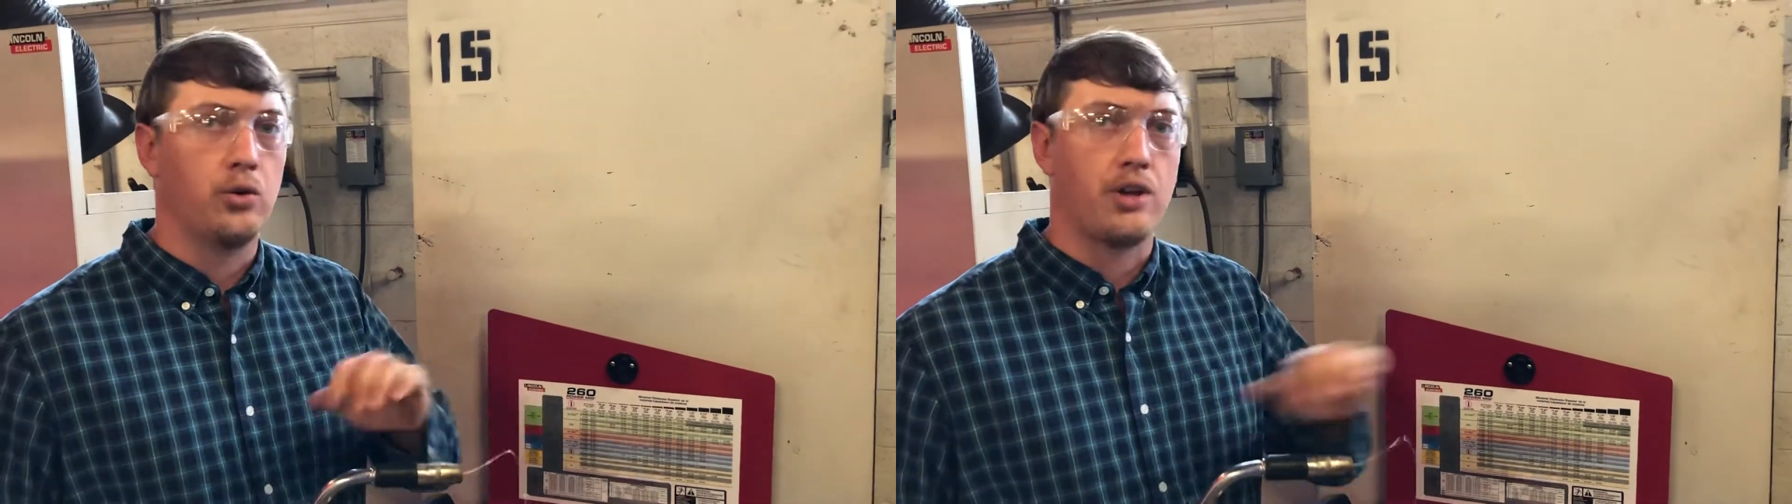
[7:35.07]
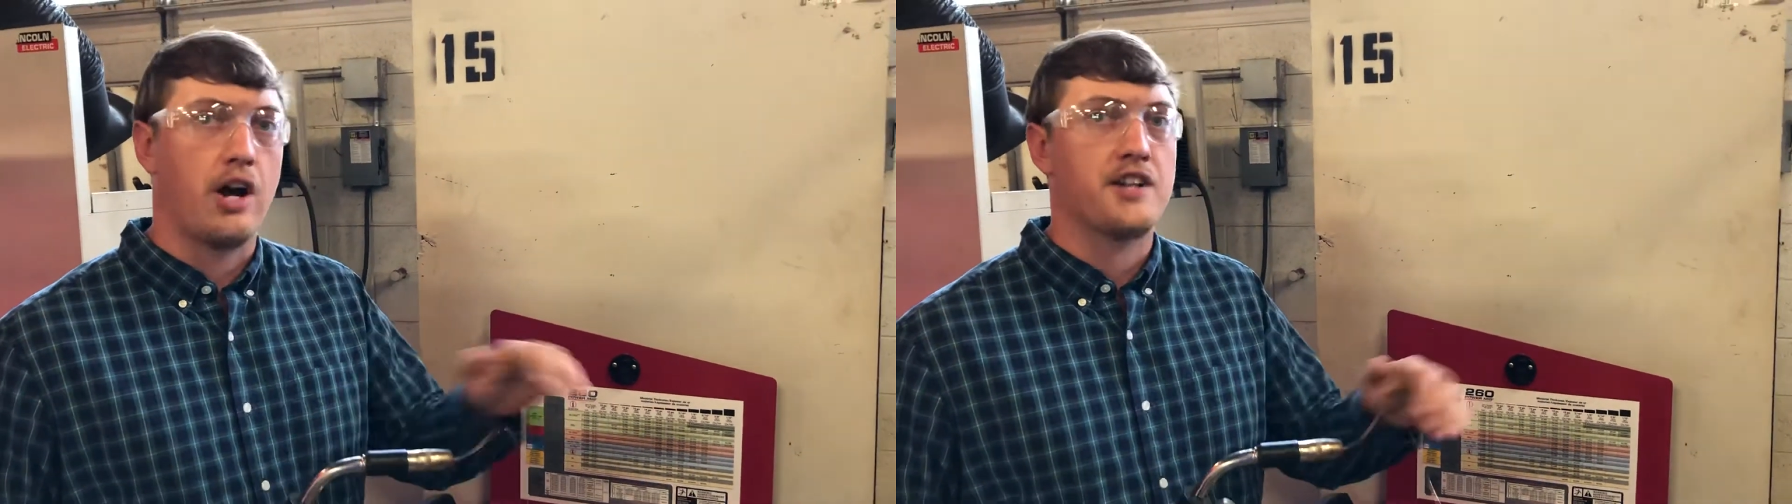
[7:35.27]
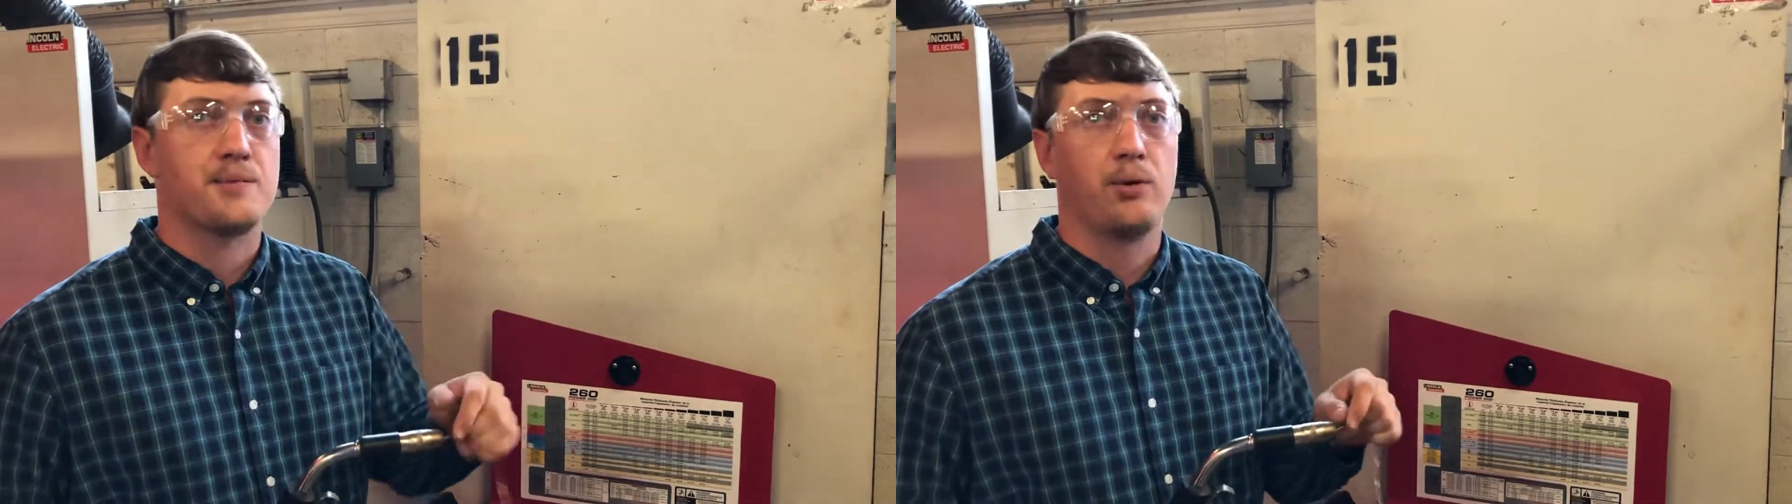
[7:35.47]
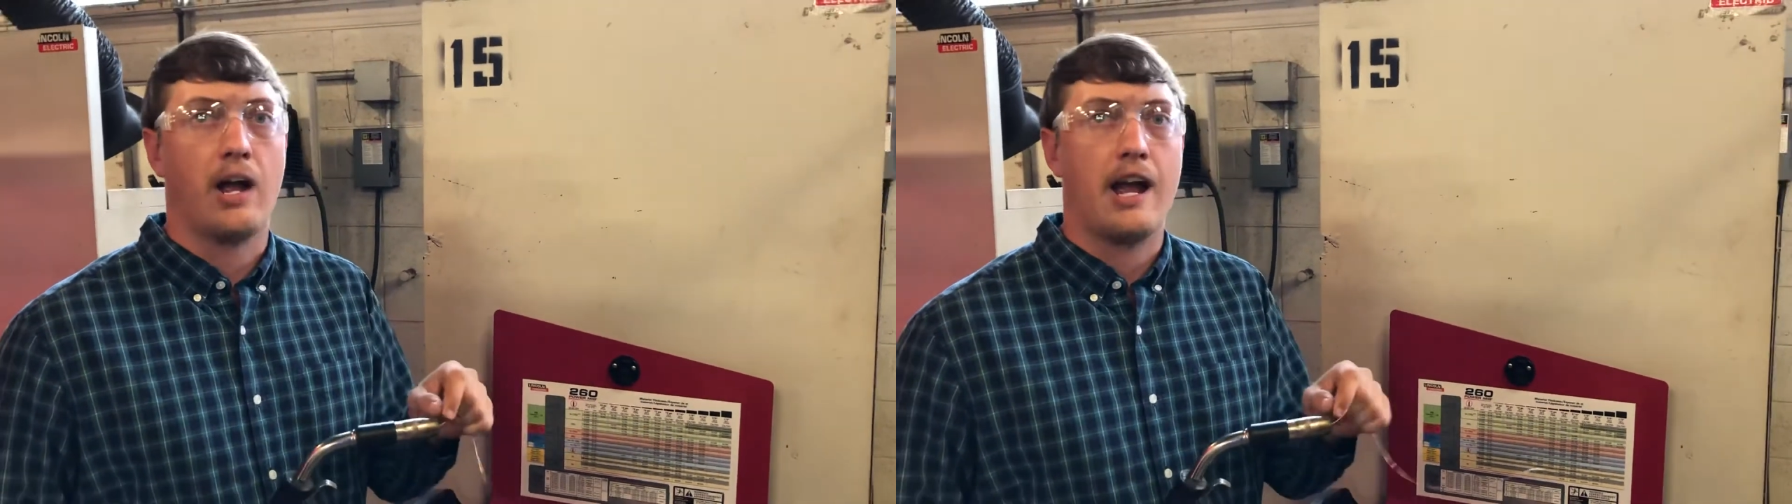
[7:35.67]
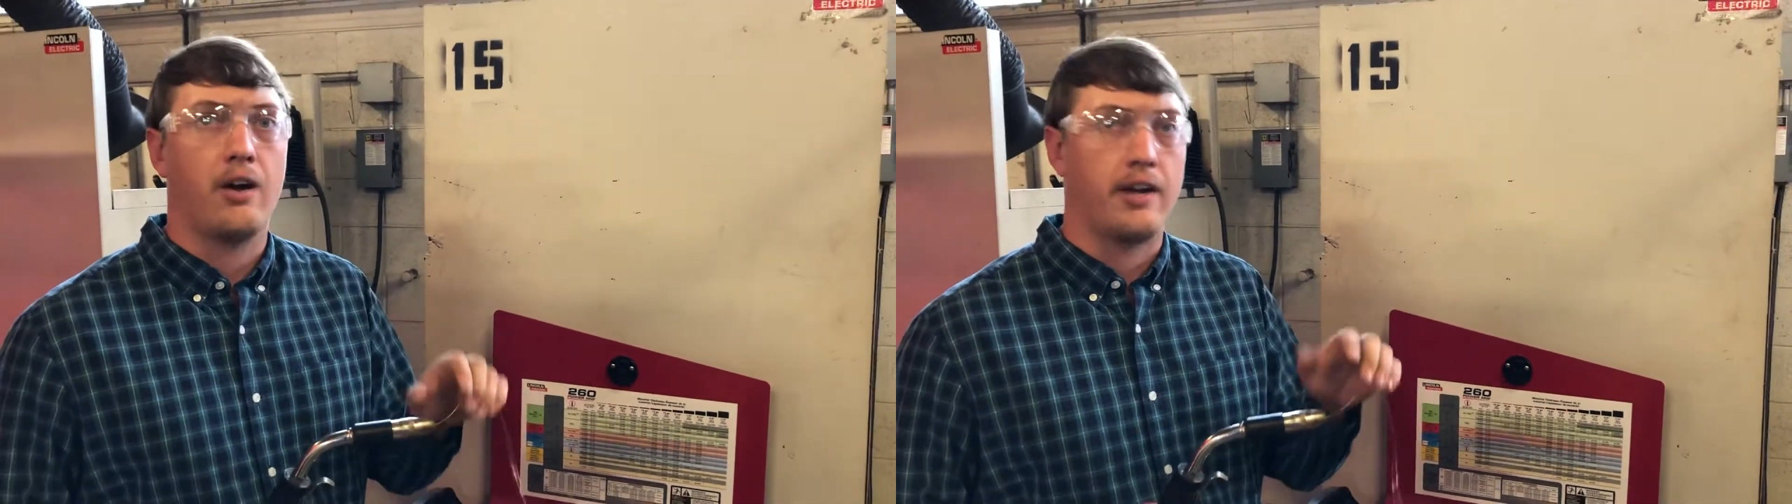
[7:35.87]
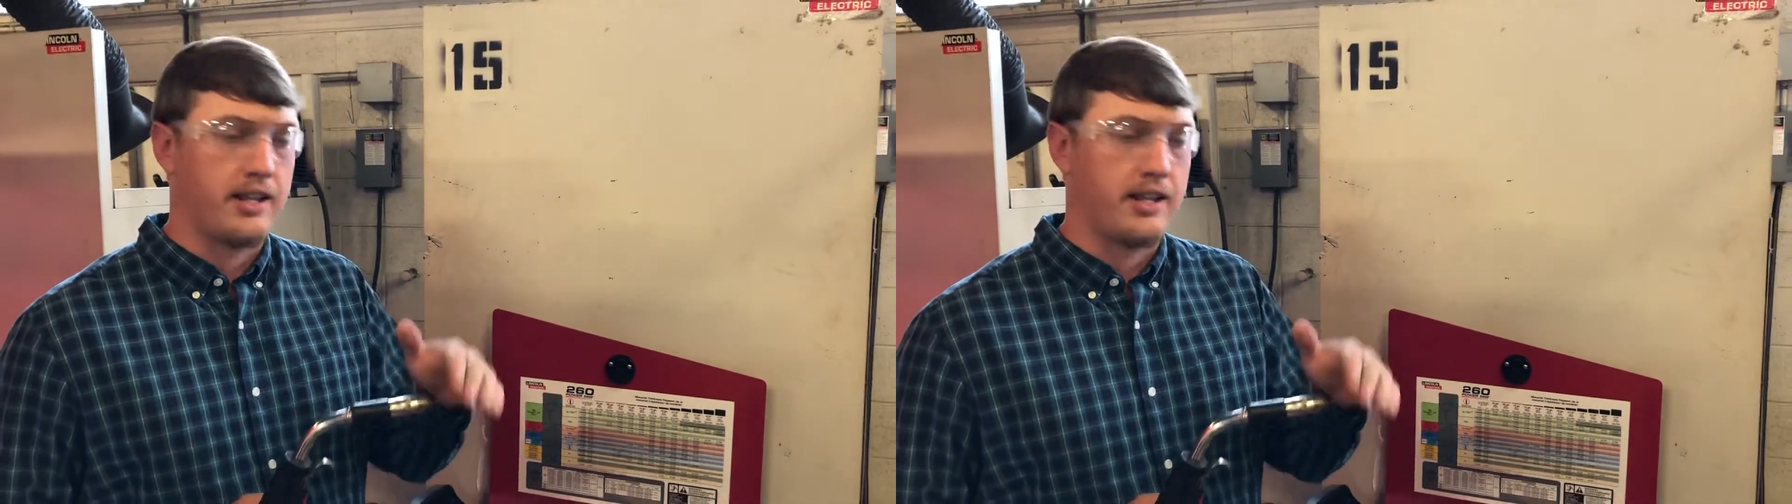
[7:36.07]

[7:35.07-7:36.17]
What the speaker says: will not spool out,